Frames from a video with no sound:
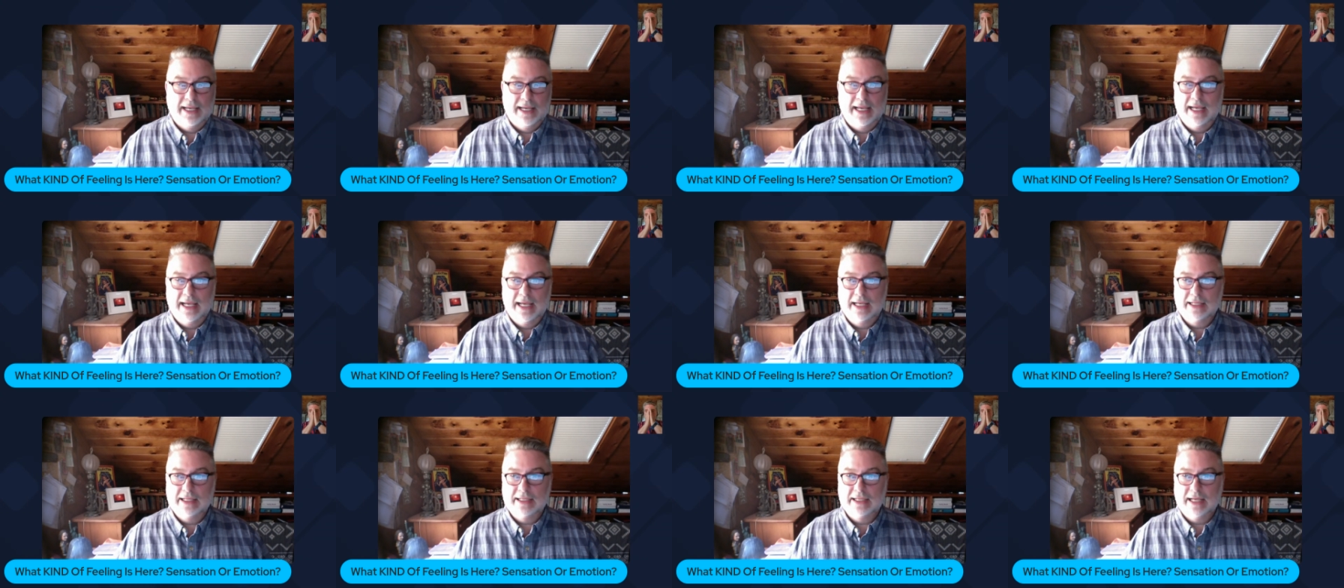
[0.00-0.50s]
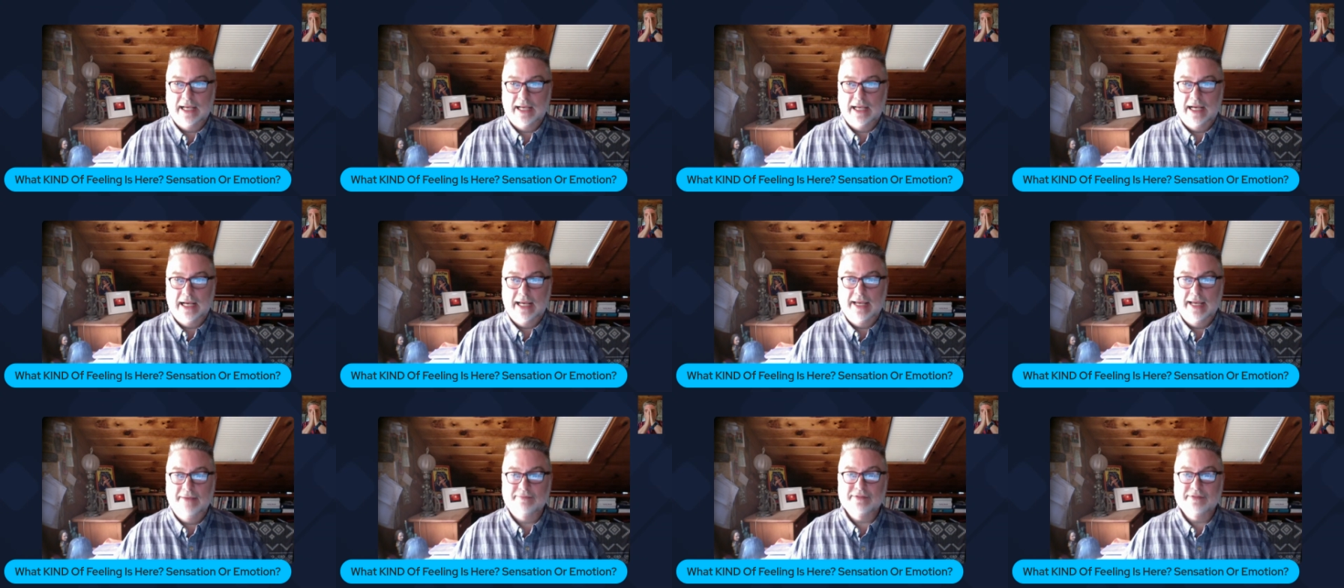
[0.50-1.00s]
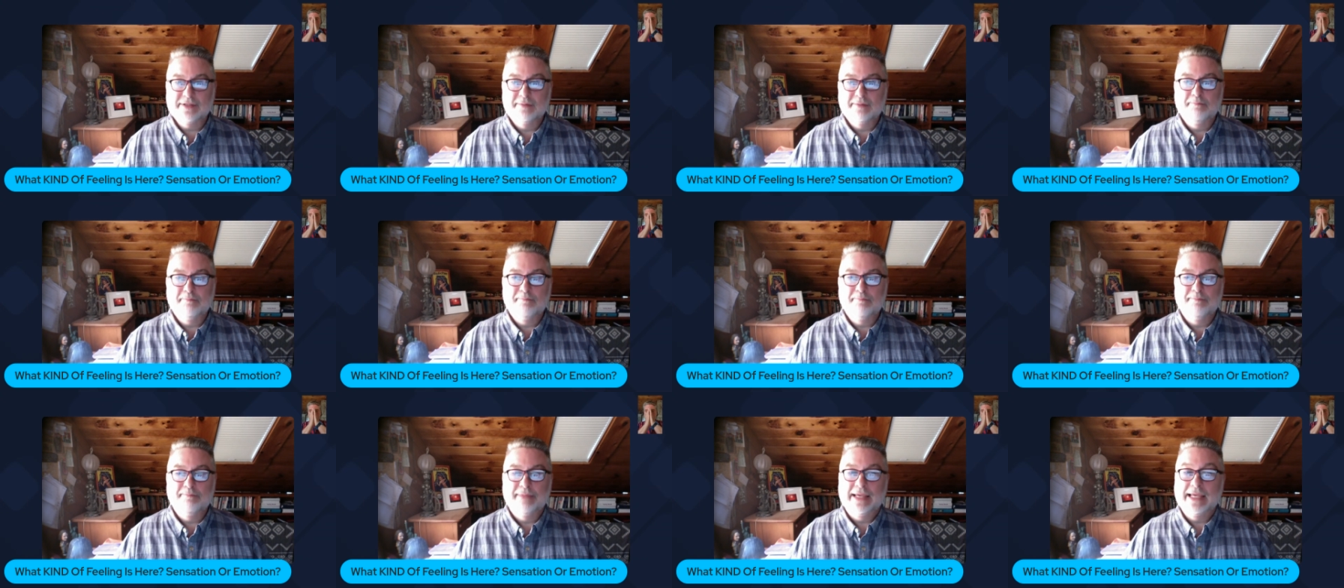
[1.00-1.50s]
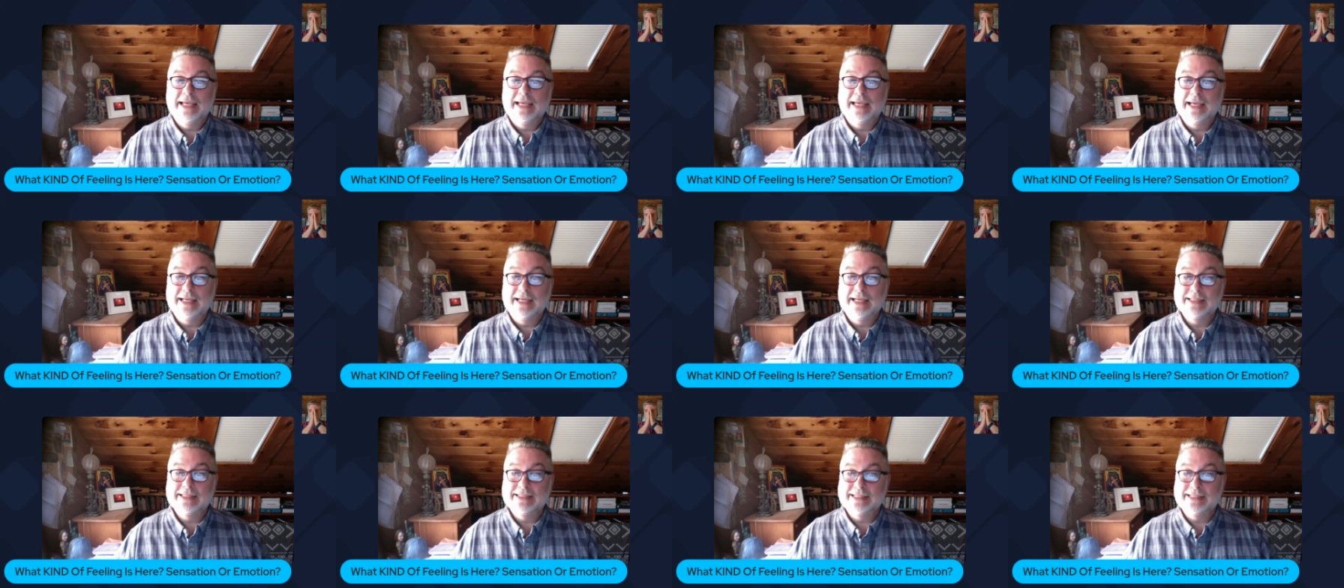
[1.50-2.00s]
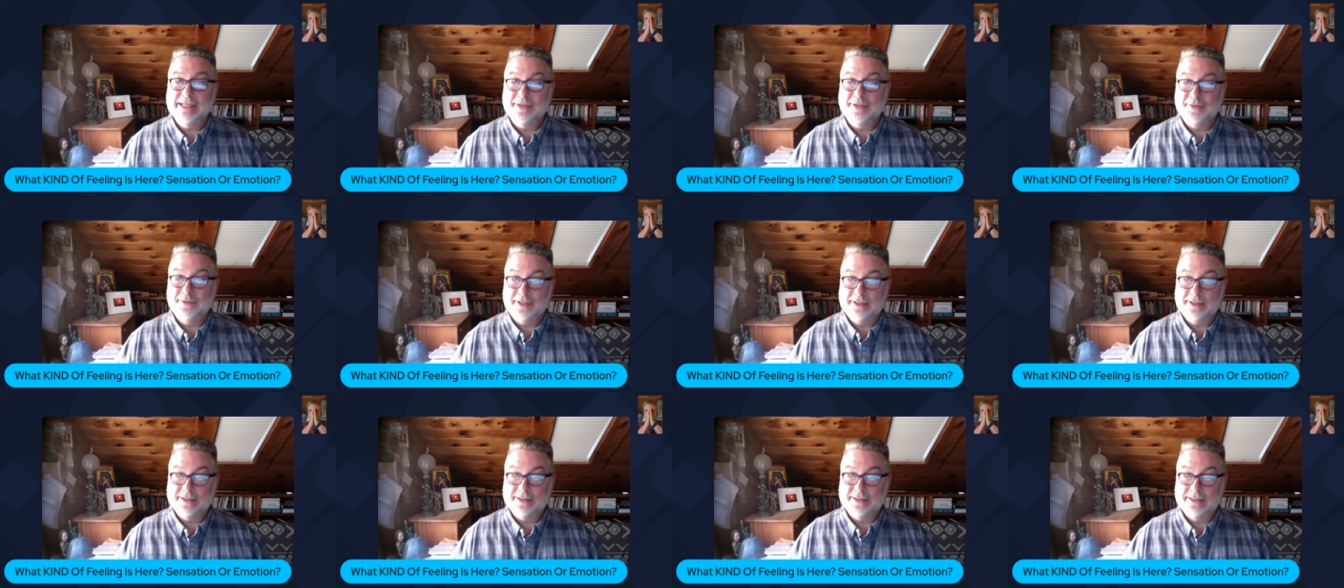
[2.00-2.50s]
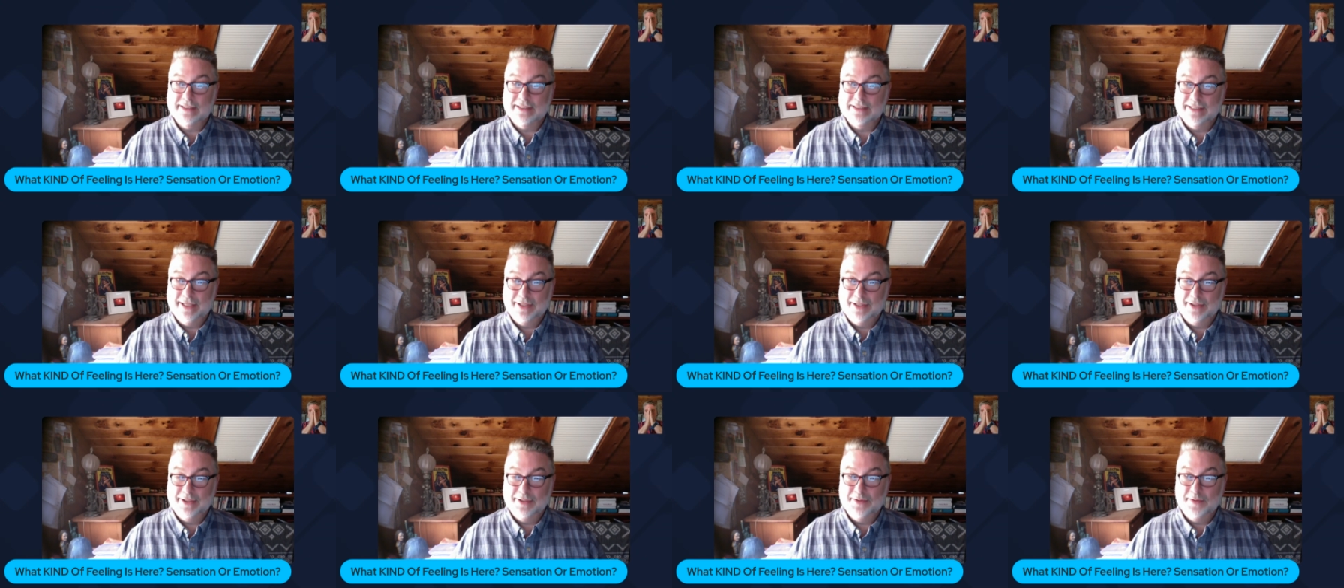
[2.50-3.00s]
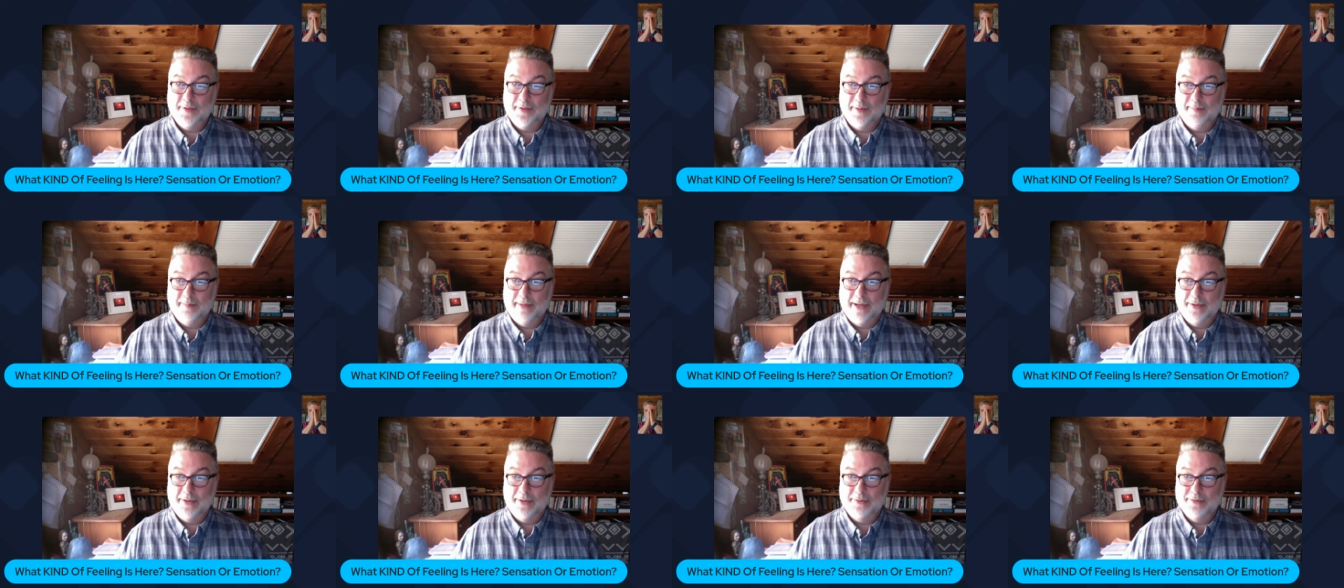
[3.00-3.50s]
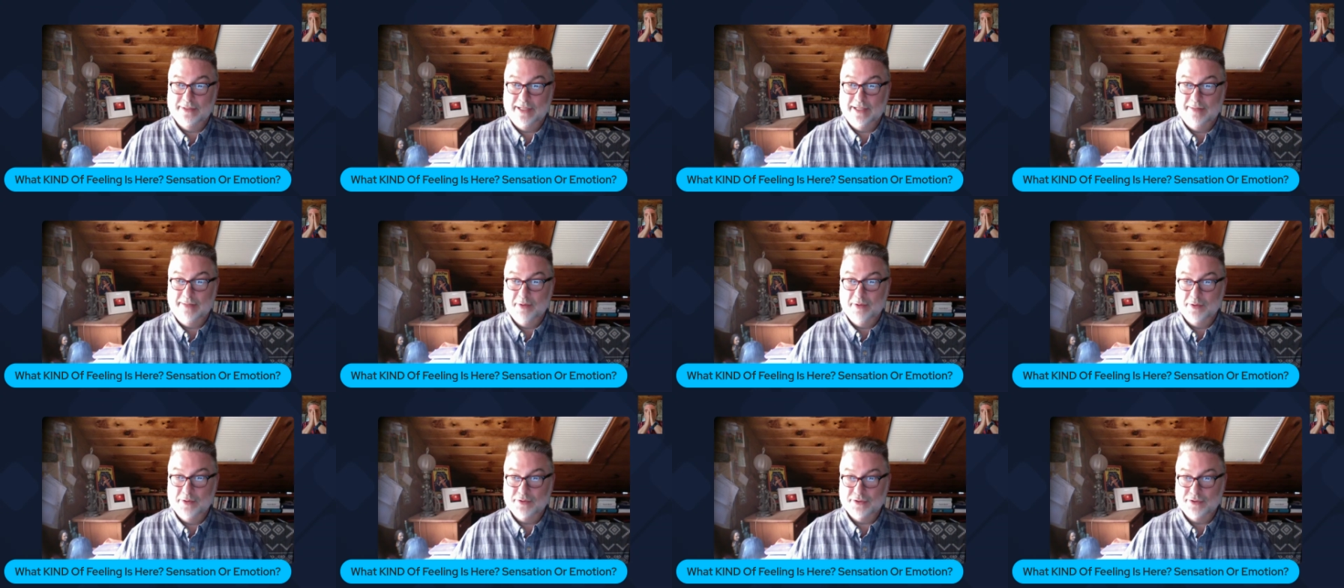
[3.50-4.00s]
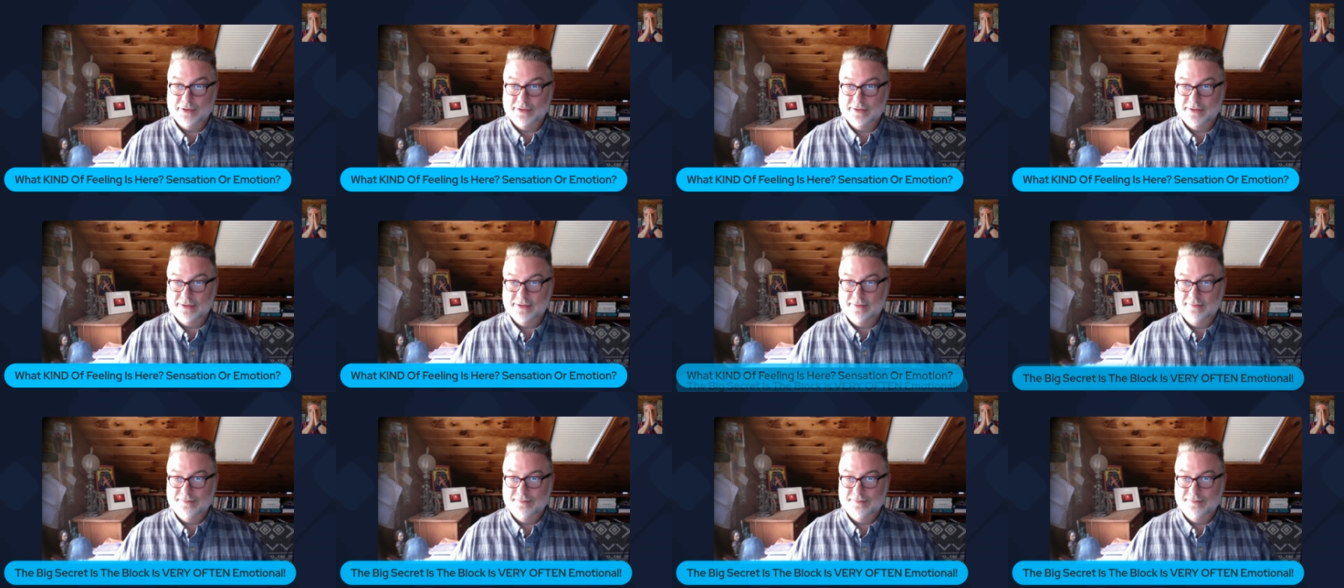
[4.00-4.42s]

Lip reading: And I have some big secrets to tell you about emotions.